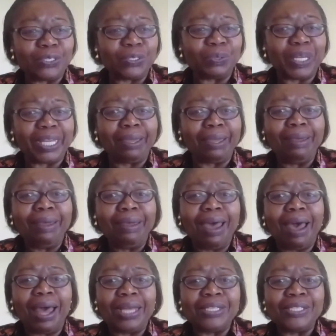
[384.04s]
doing,
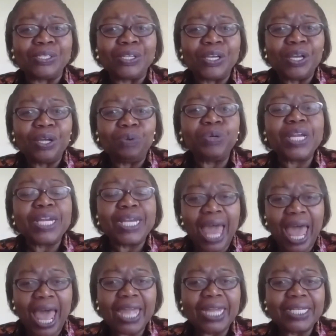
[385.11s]
and
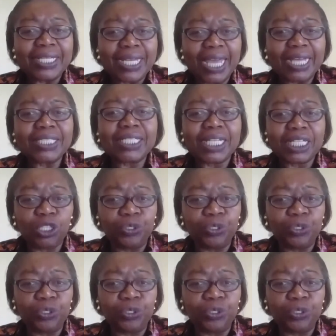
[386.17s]
relied, yes,